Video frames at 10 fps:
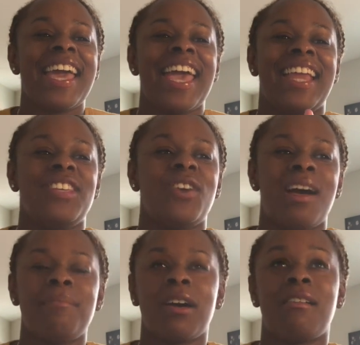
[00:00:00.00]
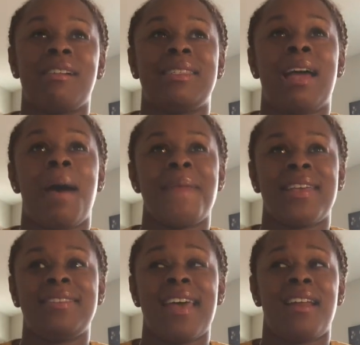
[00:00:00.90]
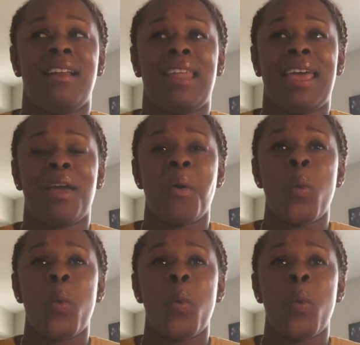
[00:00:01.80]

and you come across topics that are like,